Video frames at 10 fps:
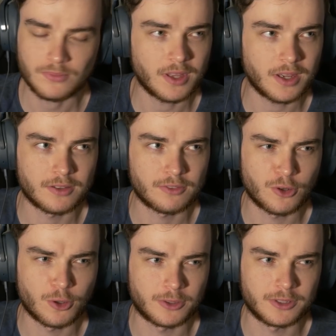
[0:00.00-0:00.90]
I
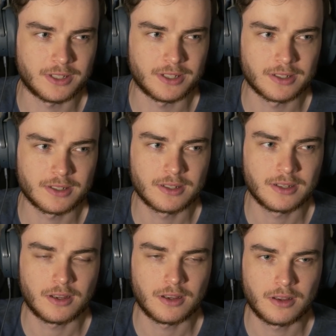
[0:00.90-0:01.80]
followed like
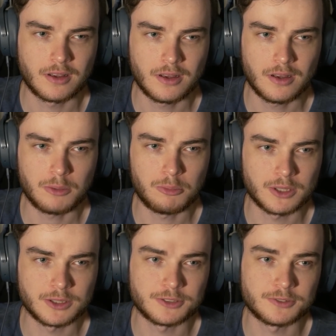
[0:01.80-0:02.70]
a
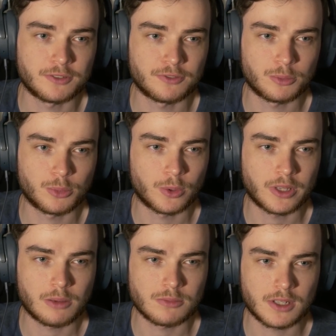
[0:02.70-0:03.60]
bunch of different board
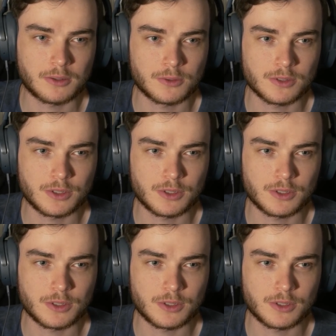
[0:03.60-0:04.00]
game channels on